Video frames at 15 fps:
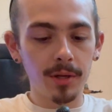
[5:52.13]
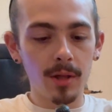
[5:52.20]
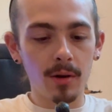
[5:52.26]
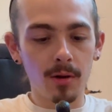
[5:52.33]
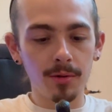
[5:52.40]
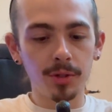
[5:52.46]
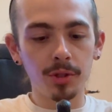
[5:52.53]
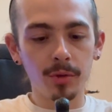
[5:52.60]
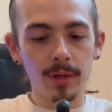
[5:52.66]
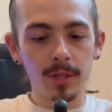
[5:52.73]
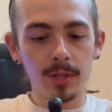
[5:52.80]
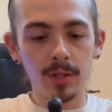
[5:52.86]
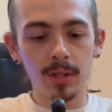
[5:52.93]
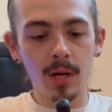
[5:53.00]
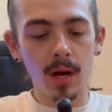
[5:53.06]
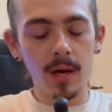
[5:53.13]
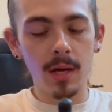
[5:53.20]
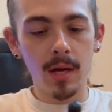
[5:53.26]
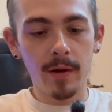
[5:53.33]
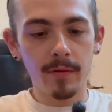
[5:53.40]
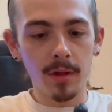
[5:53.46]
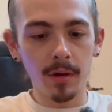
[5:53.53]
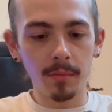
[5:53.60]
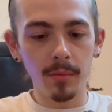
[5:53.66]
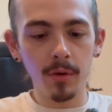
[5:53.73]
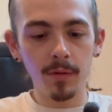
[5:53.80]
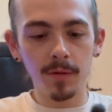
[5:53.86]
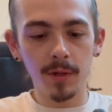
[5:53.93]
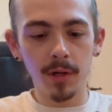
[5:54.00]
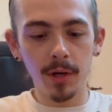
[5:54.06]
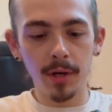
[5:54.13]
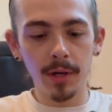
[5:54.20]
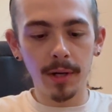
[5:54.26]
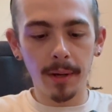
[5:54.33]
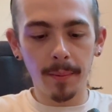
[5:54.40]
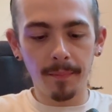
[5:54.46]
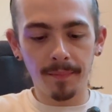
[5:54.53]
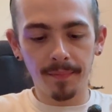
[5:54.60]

that all the joints are tight, everything moves good.